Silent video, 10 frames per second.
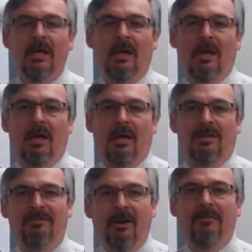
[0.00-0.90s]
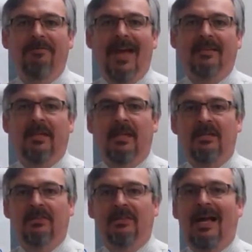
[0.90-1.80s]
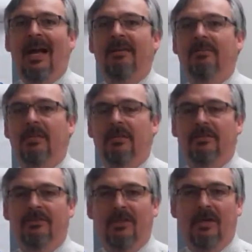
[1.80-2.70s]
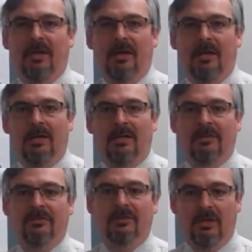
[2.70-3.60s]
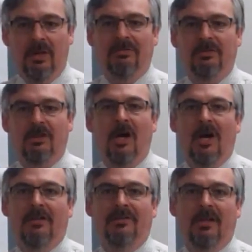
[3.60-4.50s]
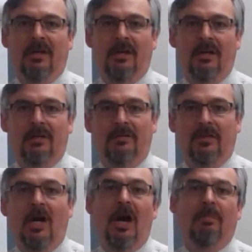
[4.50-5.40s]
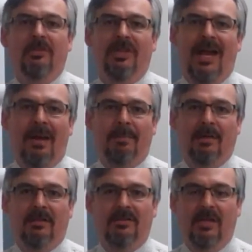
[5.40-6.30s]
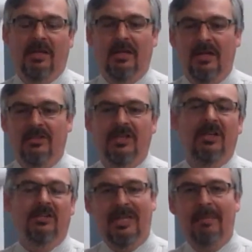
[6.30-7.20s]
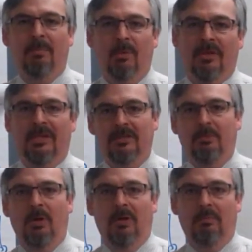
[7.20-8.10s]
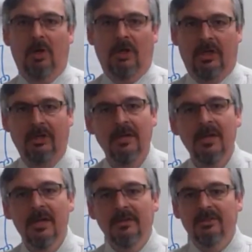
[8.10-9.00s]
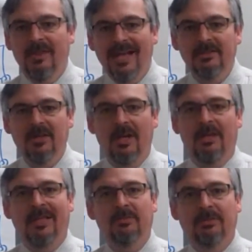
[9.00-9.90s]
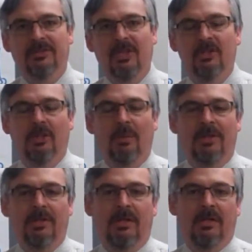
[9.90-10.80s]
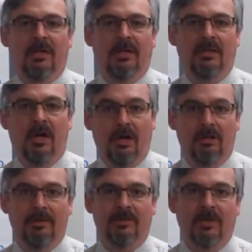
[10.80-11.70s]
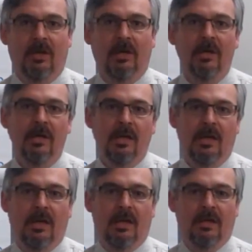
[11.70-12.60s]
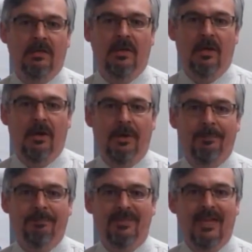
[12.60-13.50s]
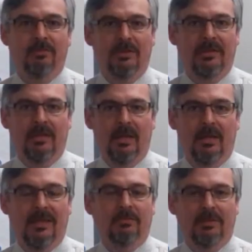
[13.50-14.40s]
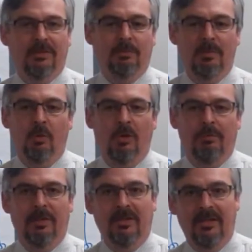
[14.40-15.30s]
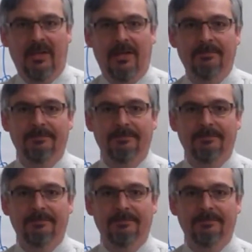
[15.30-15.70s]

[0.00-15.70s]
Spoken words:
The very fact that he's alive is enough to cause the commerce to happen. And it's inescapable that he's a part of the market. So that's essentially what the arguments are, and that's what the Supreme Court will be looking at.